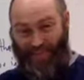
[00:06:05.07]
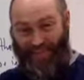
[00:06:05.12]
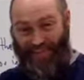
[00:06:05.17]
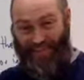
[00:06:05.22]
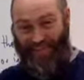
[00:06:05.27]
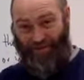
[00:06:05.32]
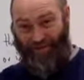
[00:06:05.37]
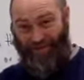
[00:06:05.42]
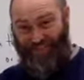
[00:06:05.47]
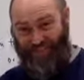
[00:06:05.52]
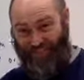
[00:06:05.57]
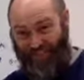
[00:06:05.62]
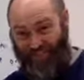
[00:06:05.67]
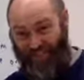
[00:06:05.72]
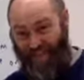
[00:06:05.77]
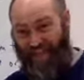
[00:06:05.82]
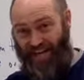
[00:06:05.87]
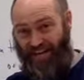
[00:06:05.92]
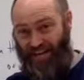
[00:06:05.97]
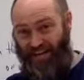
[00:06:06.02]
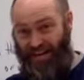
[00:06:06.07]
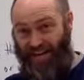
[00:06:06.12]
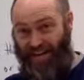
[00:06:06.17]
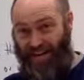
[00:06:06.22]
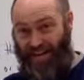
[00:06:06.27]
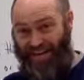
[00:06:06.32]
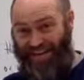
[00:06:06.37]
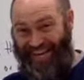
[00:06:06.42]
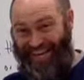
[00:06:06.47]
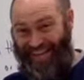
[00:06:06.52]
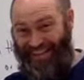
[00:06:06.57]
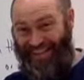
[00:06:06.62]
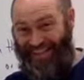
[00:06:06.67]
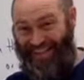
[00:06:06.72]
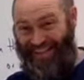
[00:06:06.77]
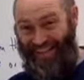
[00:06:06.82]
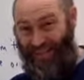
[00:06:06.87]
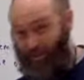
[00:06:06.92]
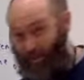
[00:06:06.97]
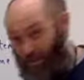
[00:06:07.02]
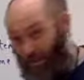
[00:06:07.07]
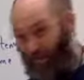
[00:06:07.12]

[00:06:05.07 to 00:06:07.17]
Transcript: plate when it shatters, those